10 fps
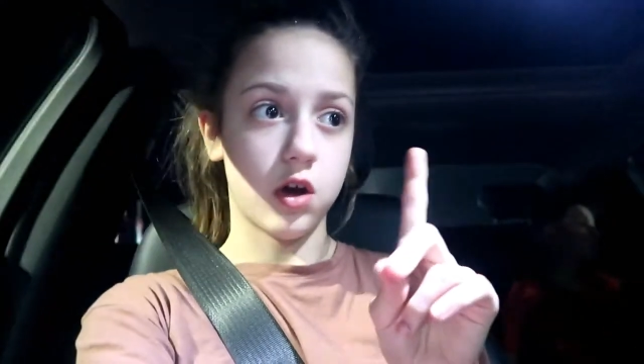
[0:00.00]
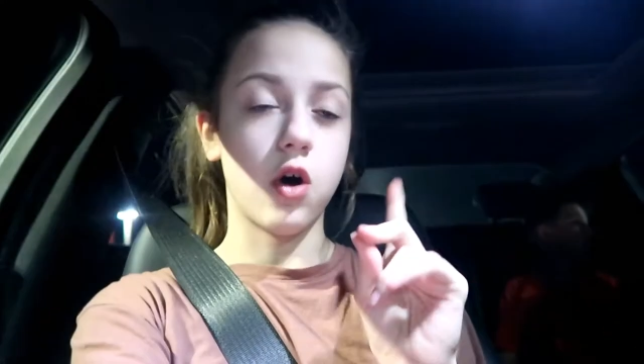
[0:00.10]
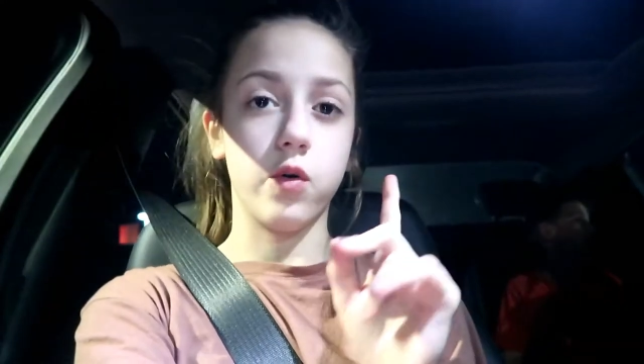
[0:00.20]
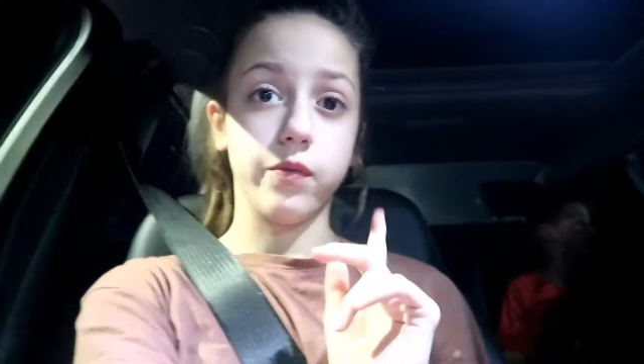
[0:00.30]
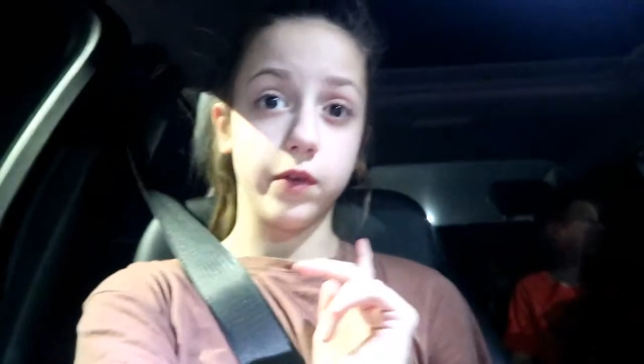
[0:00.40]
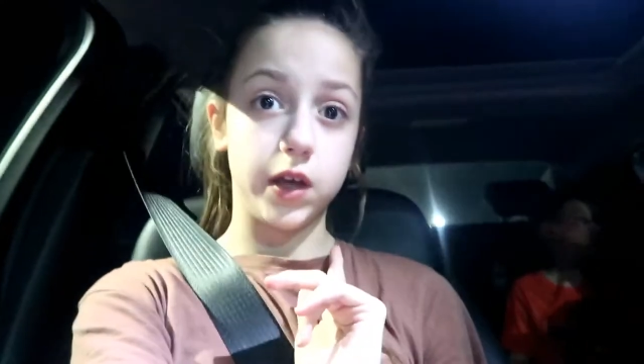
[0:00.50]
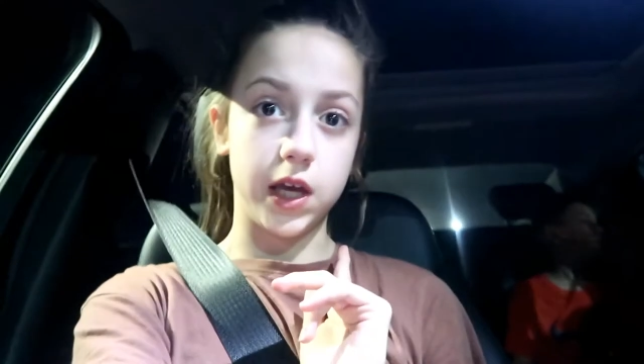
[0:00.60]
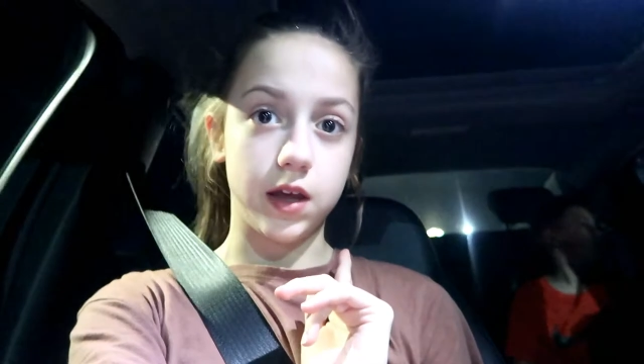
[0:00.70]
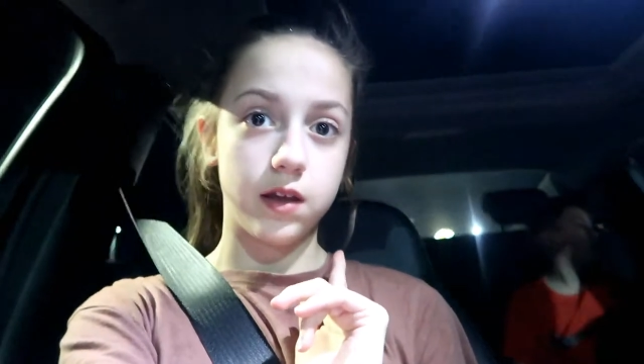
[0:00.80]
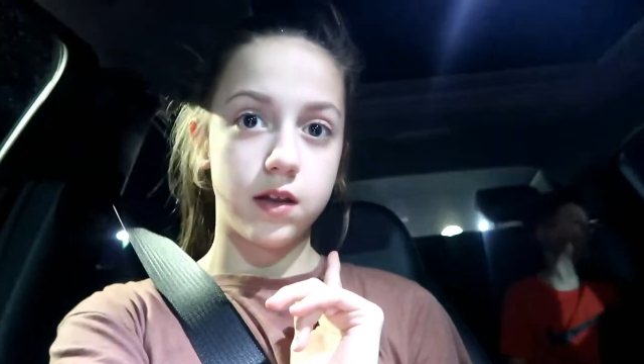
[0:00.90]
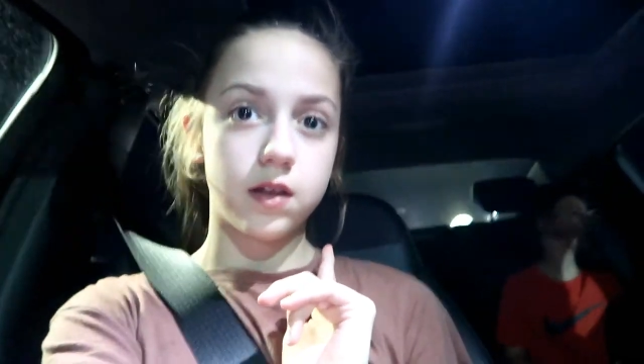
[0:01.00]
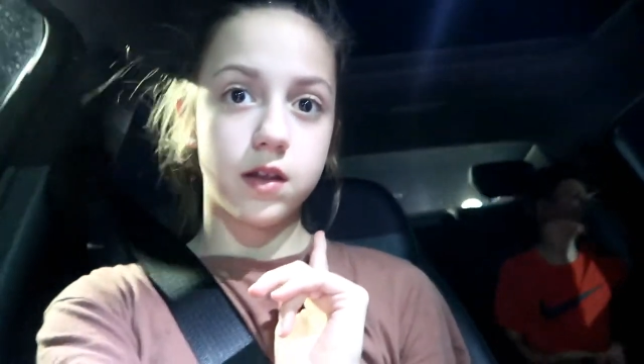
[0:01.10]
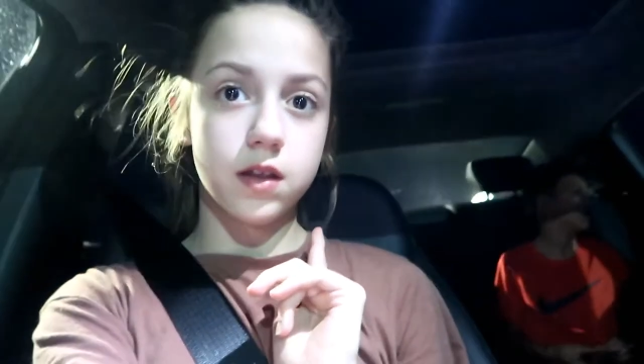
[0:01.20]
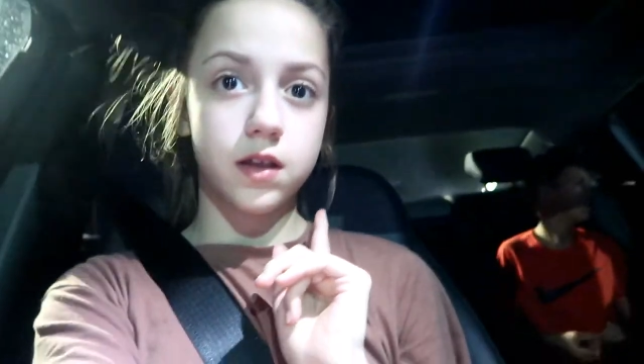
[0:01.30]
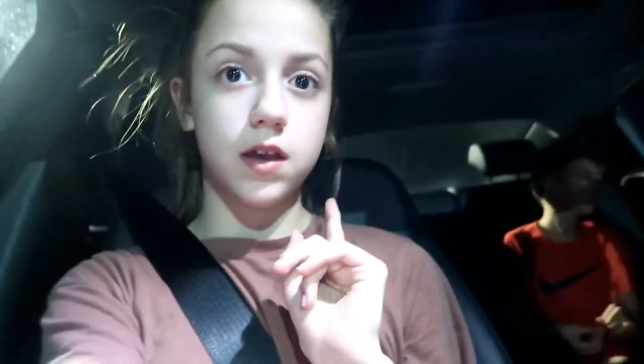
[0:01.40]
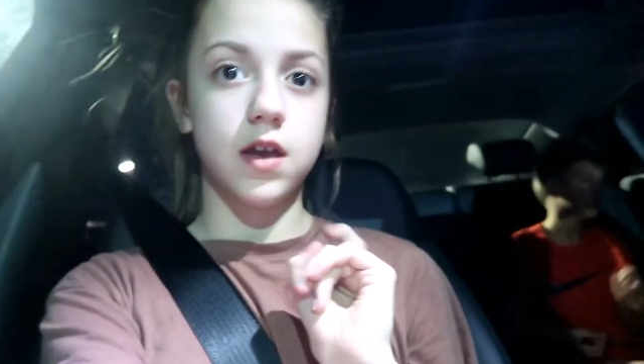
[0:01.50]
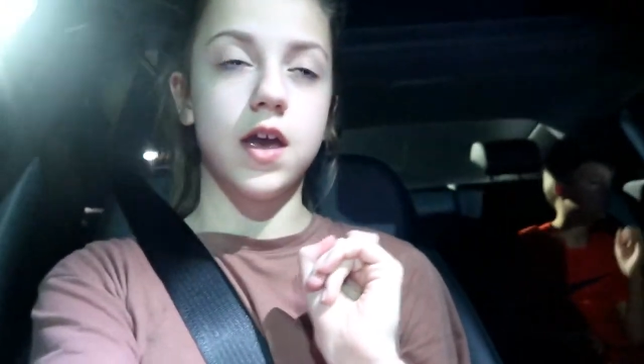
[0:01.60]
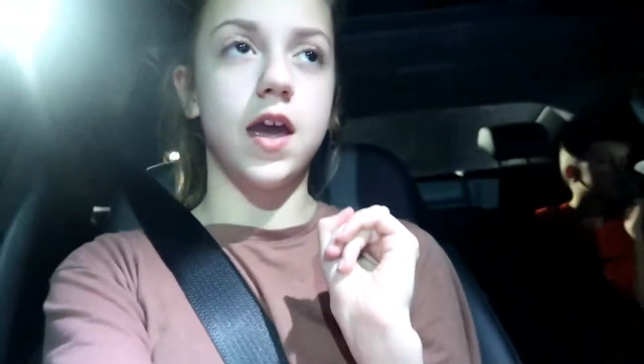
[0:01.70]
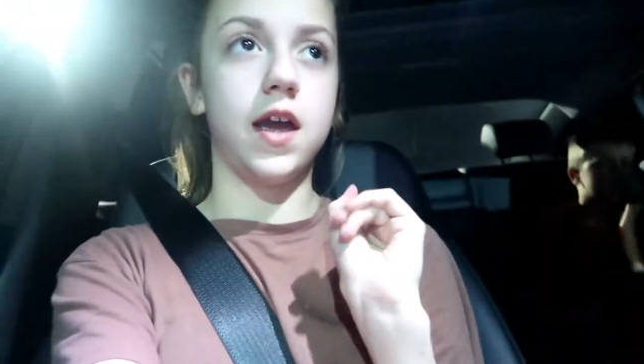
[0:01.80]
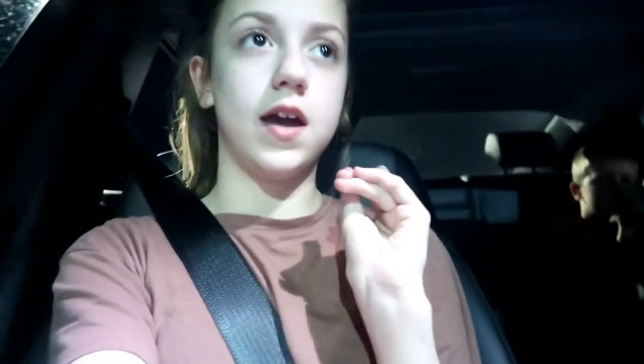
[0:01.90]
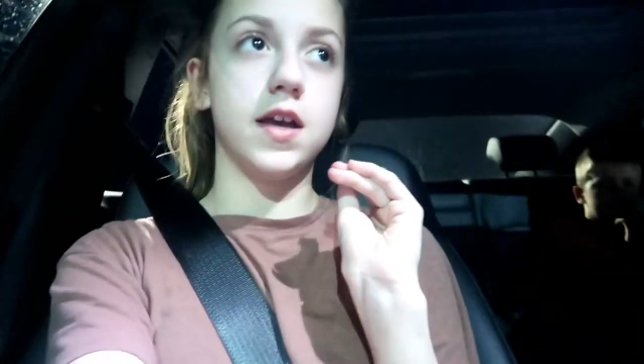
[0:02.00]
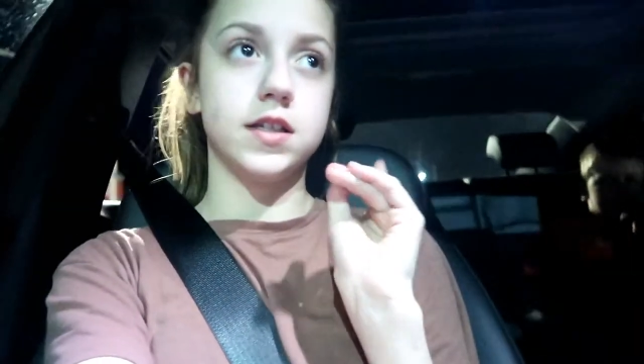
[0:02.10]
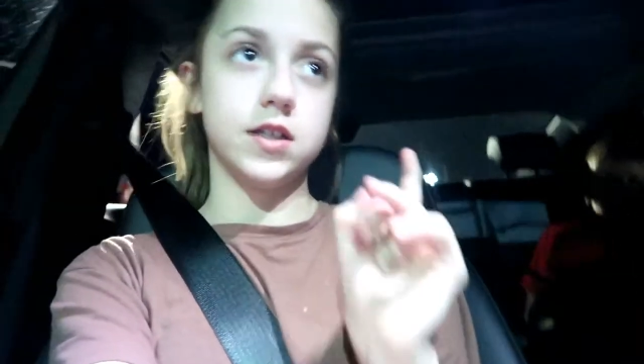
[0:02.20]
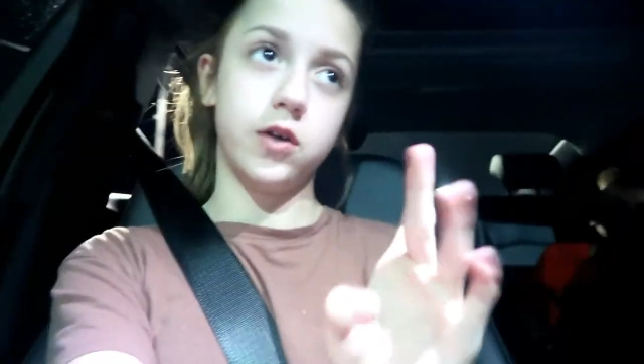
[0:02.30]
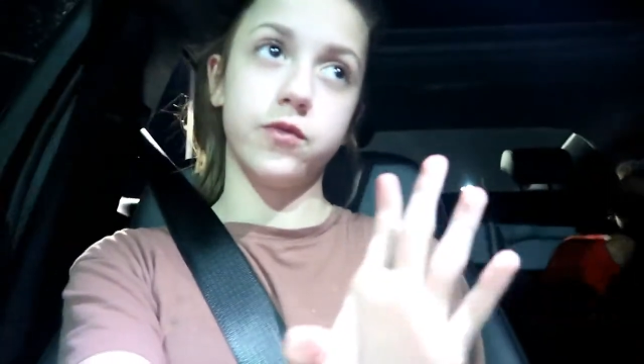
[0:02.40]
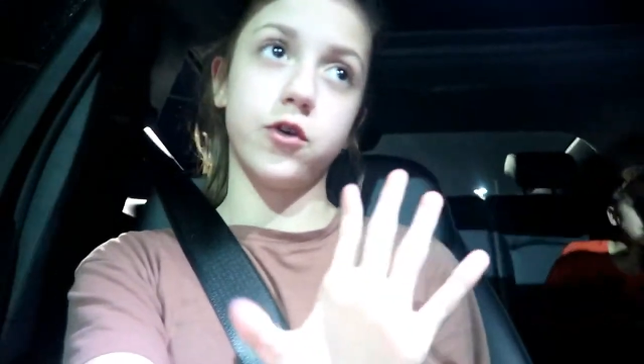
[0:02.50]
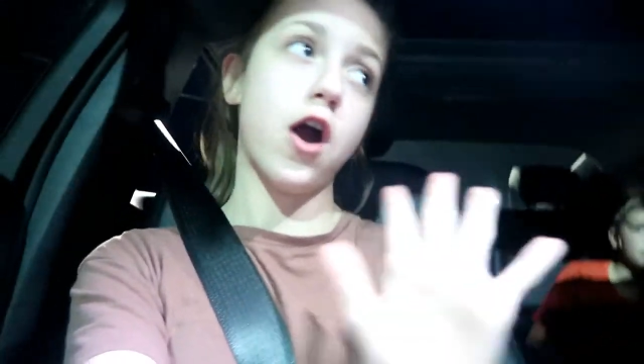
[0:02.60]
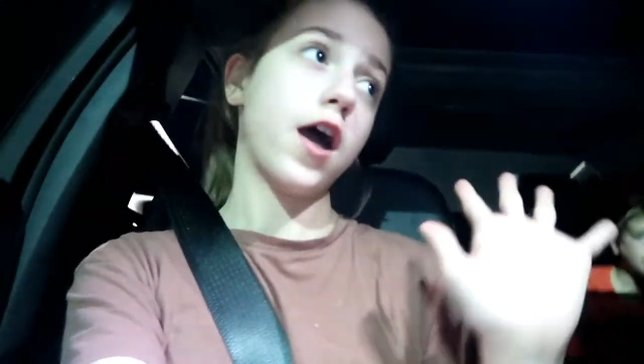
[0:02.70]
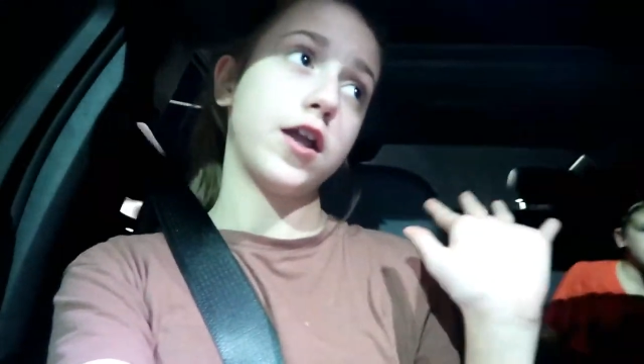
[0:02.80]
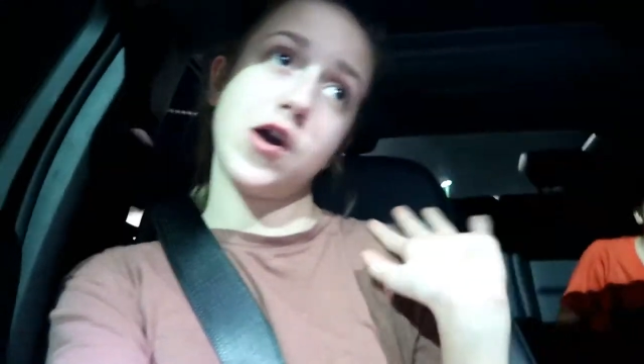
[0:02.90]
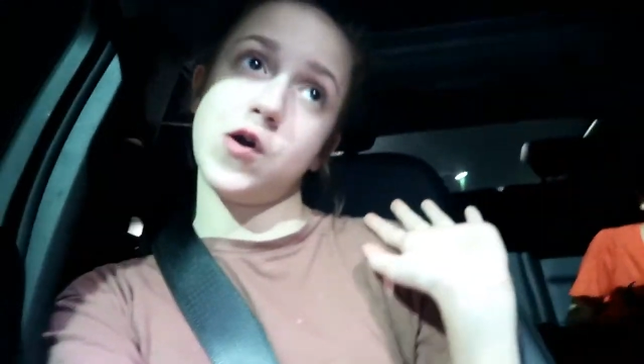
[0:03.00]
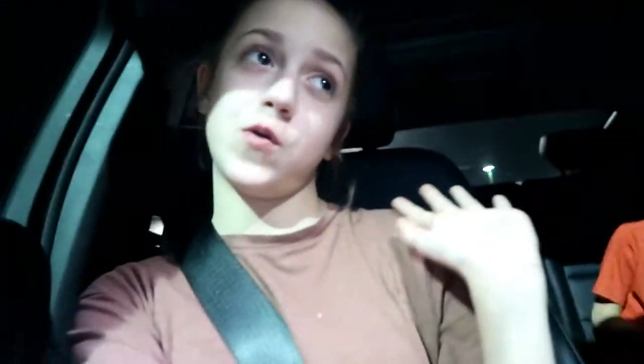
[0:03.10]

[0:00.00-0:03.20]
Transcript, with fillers: hopefully. A Silverado.